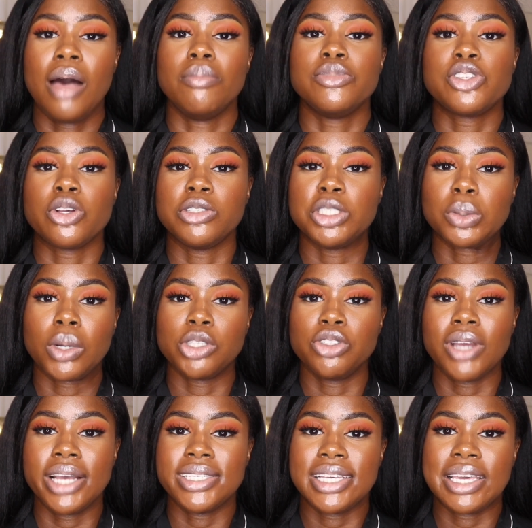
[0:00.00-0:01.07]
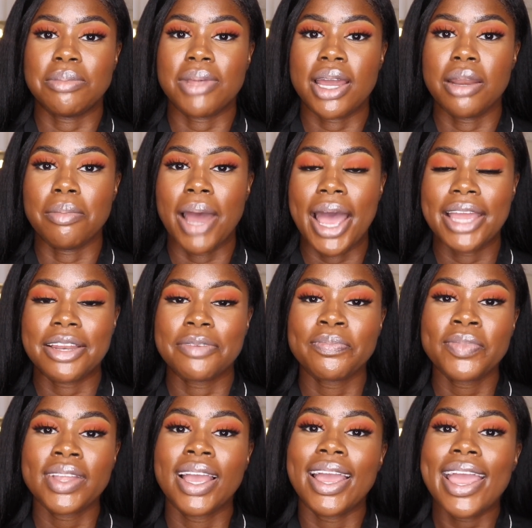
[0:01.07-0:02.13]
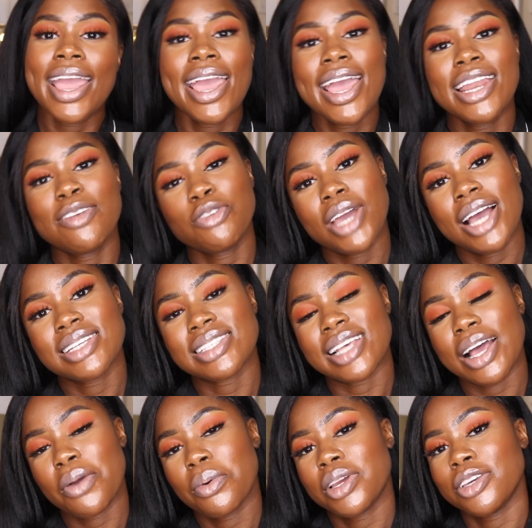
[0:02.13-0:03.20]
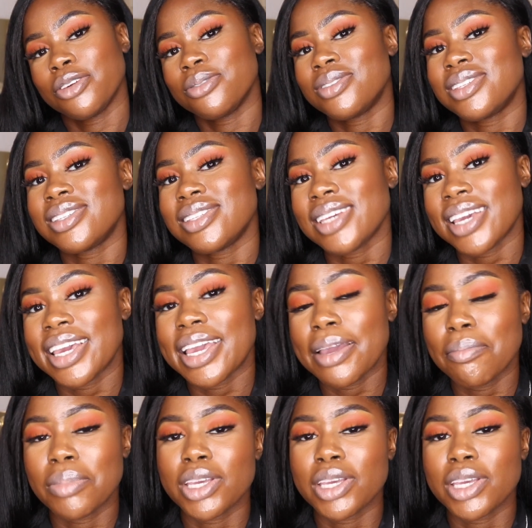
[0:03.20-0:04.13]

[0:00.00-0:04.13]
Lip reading: So just want you guys to keep that in mind. And if you guys like what you see,